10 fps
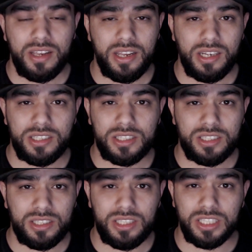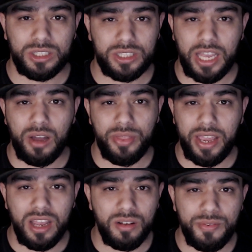It's just how the
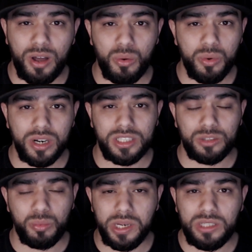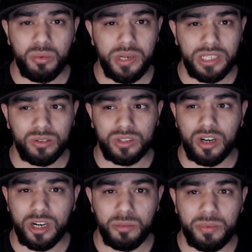NFL works. It's week to week, so it's
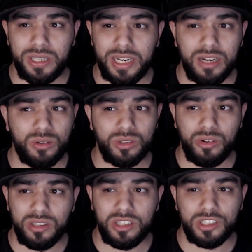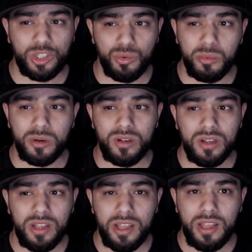hard to predict who's going to the Super Bowl.
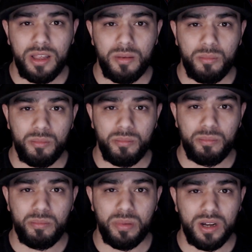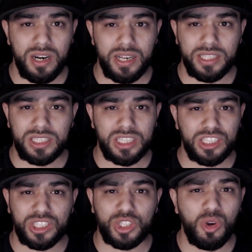But let's
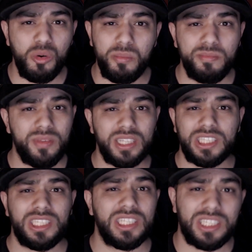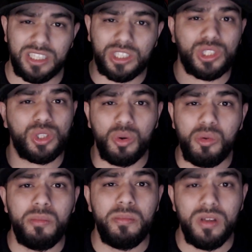just
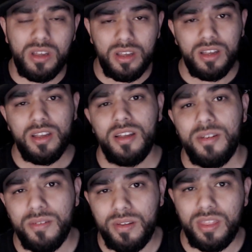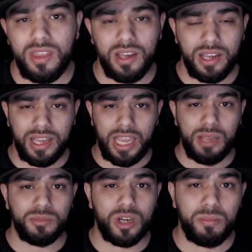assume the
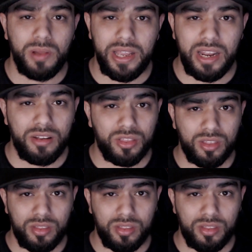games are played out.